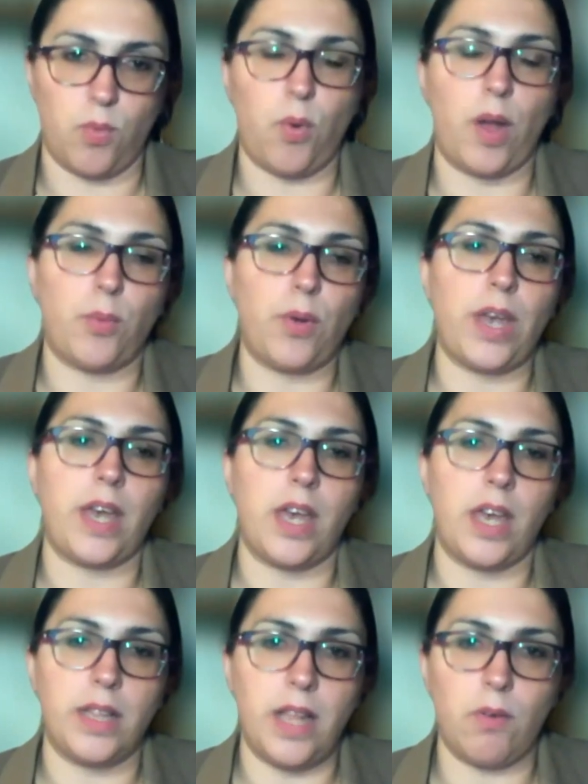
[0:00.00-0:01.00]
When
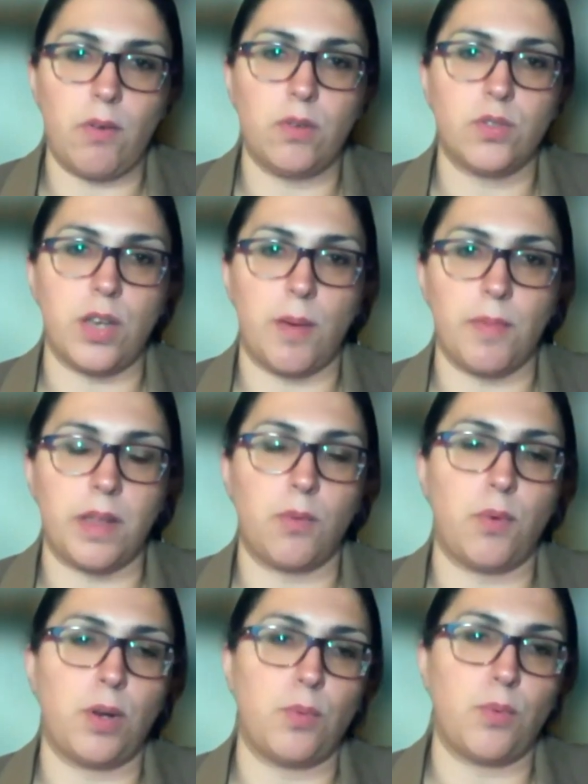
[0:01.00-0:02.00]
we download
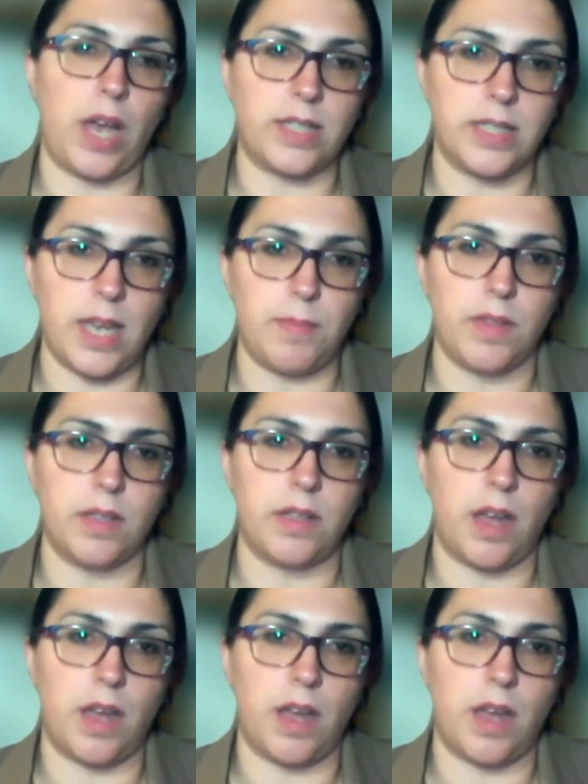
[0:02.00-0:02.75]
something, when we accept the